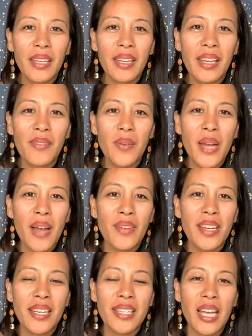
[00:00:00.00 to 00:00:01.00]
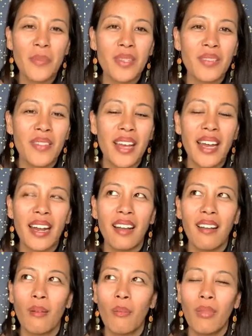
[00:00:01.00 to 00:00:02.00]
If you have any examples of
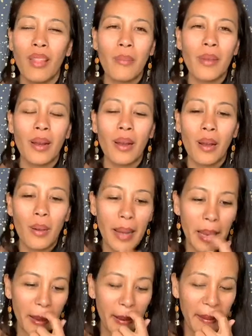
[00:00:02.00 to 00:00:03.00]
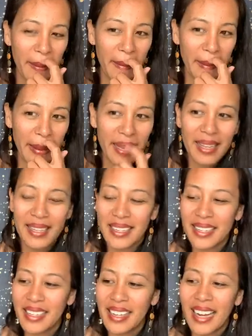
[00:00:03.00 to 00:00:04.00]
that, let me know. I
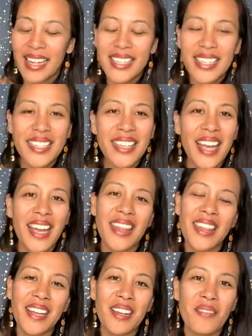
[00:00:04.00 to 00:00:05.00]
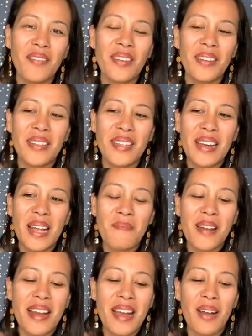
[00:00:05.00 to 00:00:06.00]
just can't think of the name
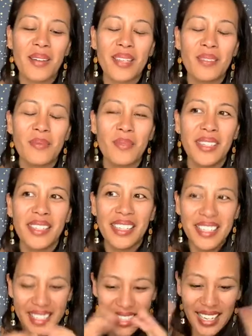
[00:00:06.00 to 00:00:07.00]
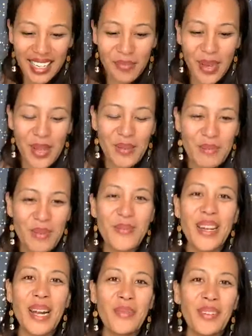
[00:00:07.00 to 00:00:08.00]
right now. It's really just like bothering me,
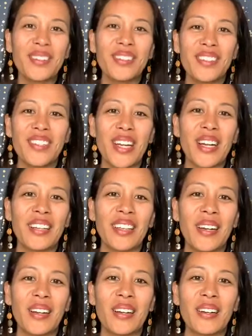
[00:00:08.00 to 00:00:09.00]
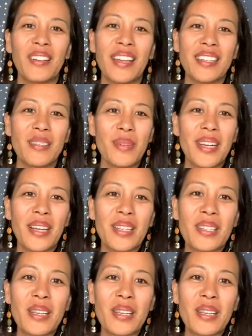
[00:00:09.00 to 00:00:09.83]
but I will share it later unless somebody else